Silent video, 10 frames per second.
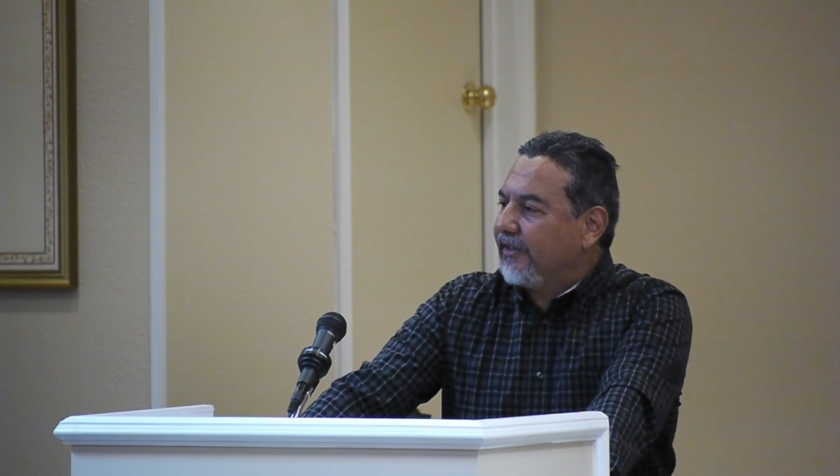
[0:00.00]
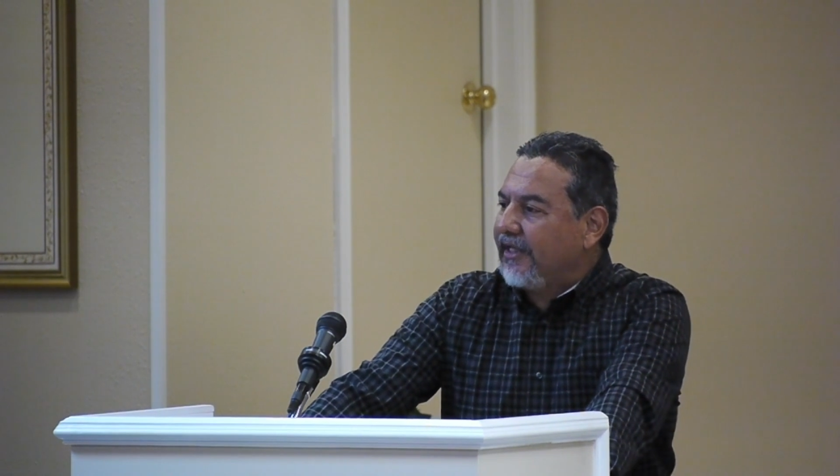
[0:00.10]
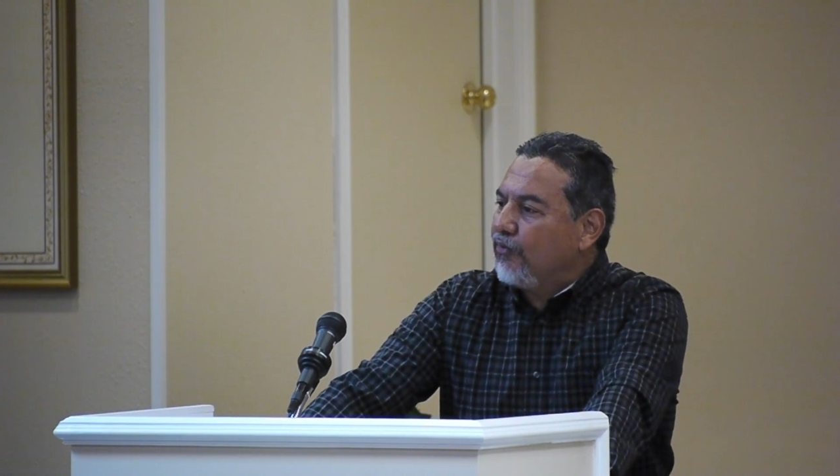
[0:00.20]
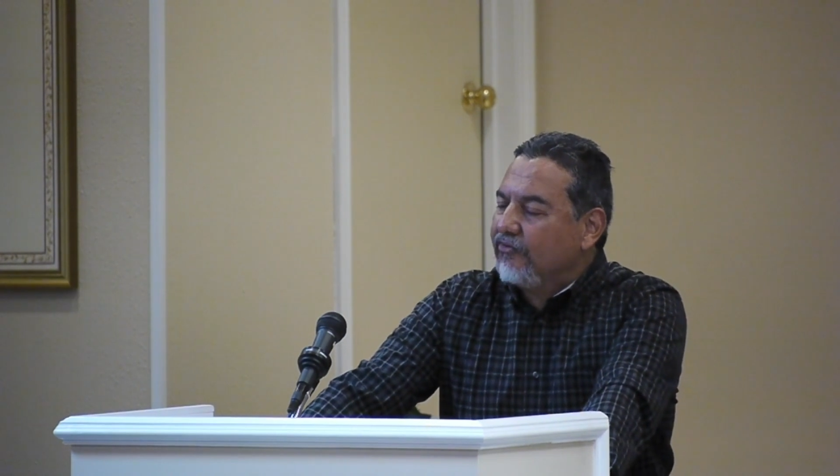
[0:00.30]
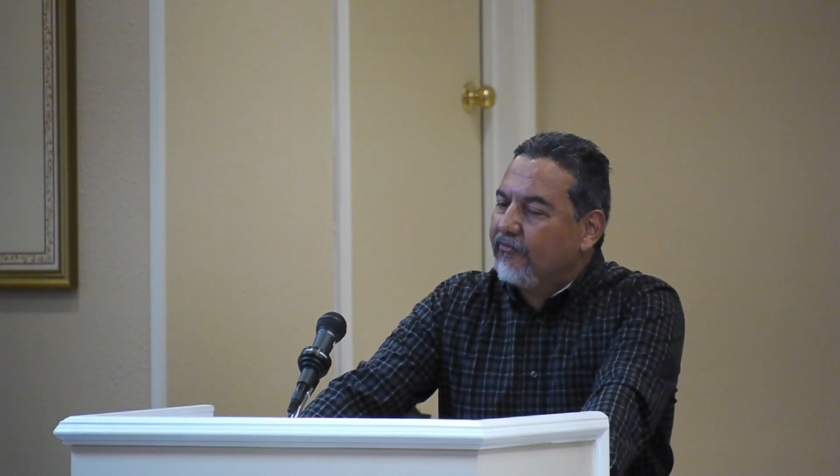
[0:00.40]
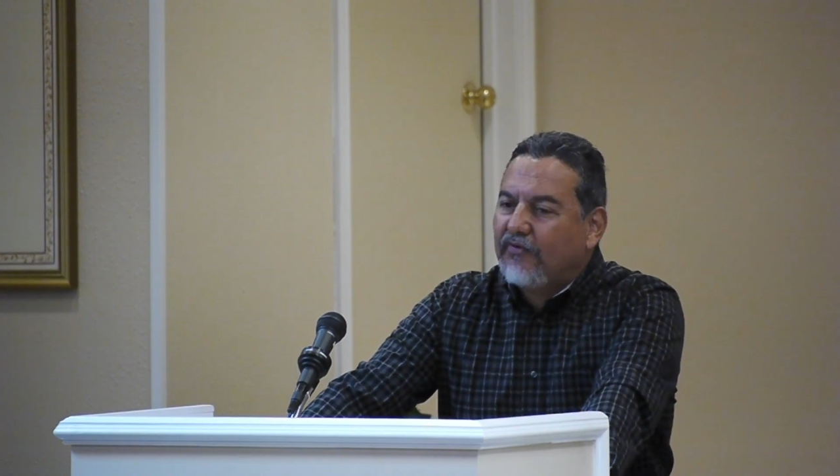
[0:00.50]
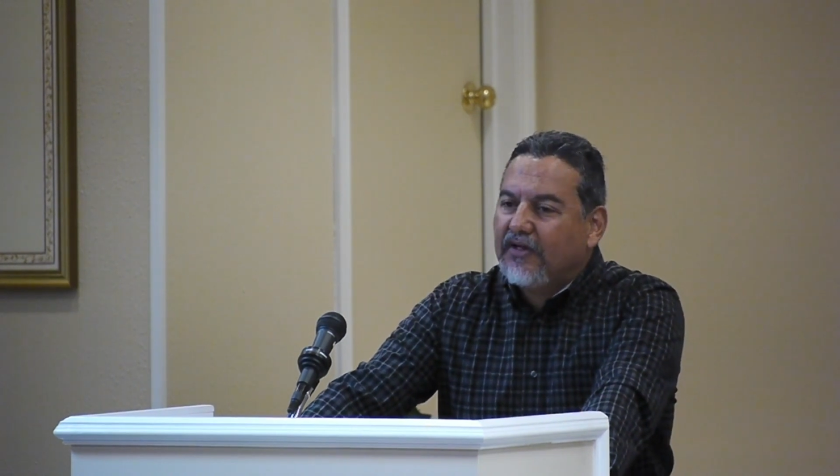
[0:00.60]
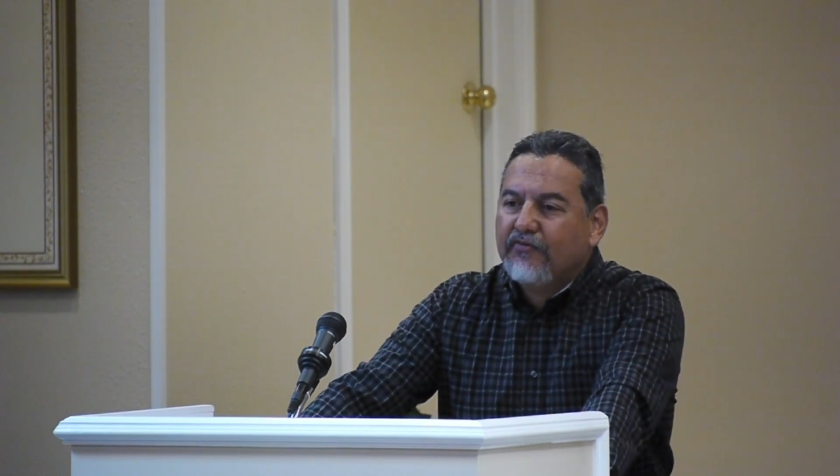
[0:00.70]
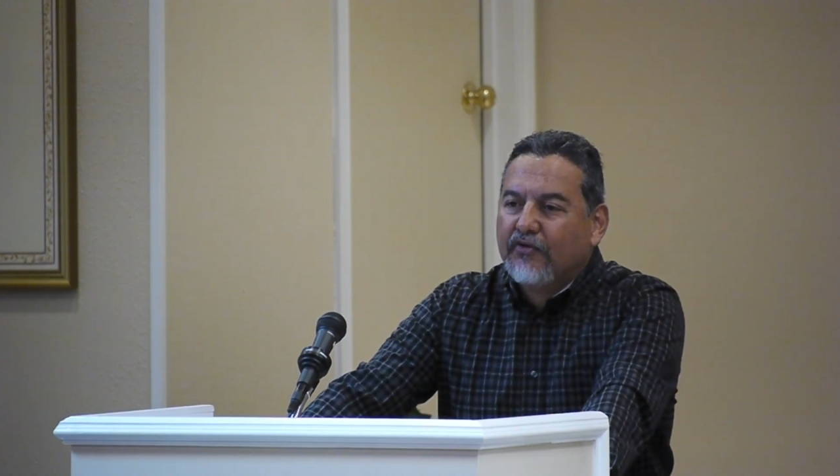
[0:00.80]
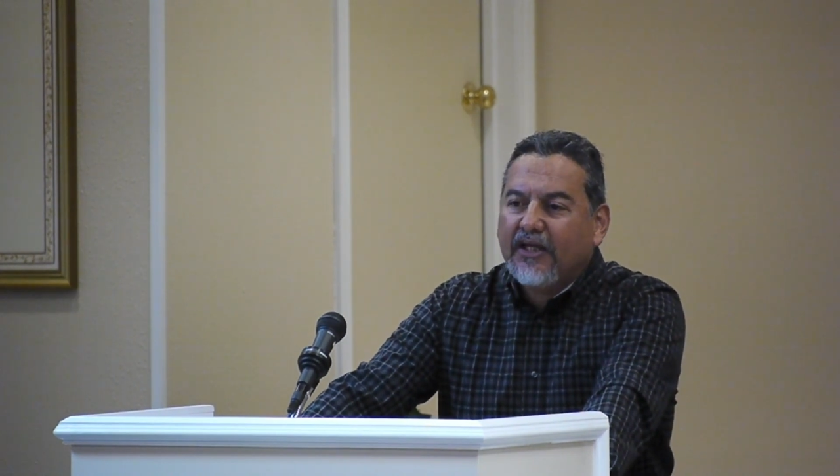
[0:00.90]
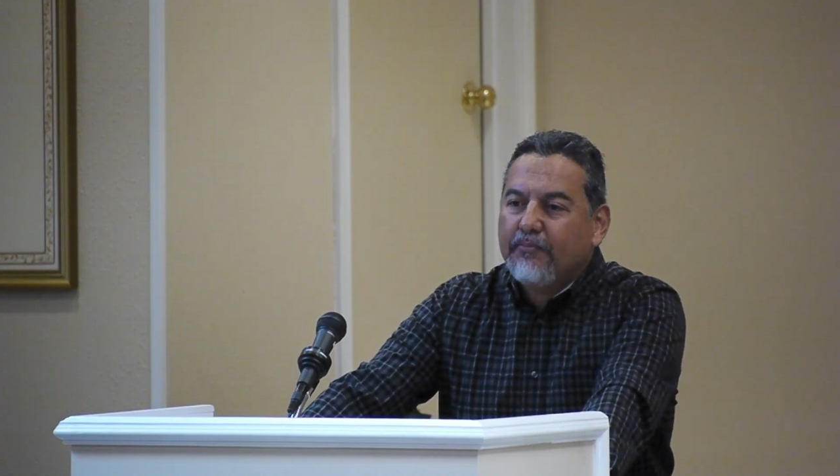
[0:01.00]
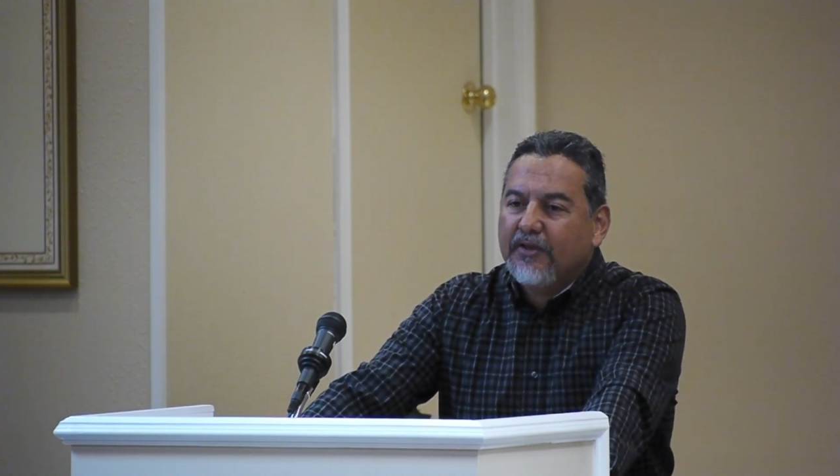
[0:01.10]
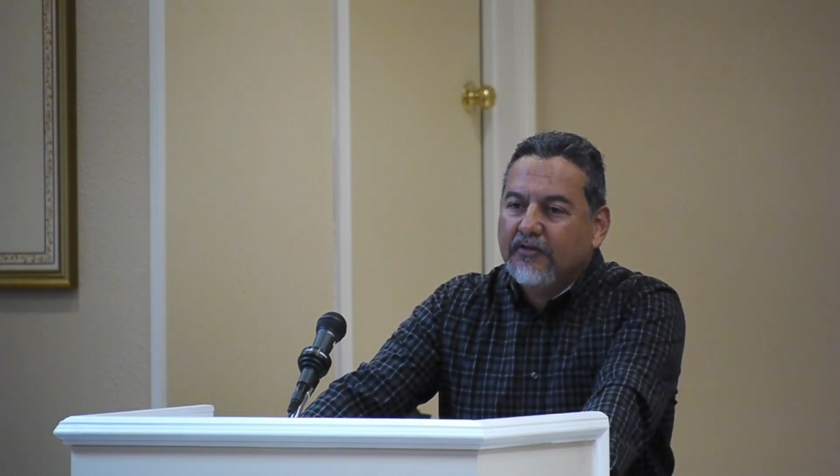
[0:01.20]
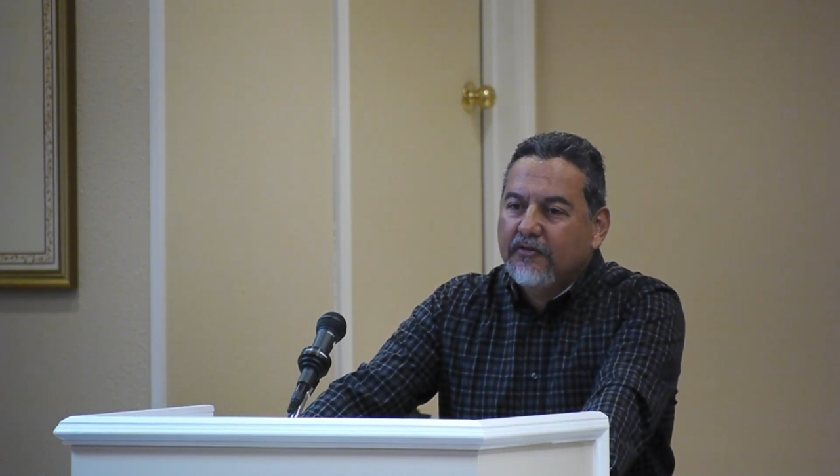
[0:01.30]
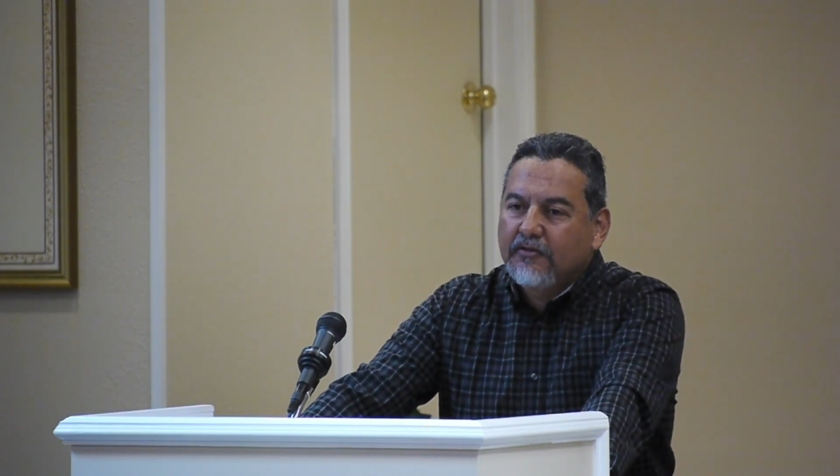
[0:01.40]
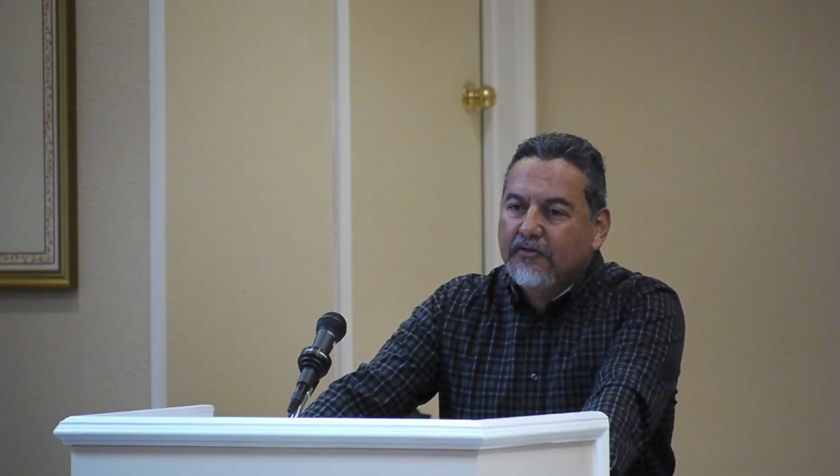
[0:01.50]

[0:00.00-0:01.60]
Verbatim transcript: but that wasn't funny for Laban.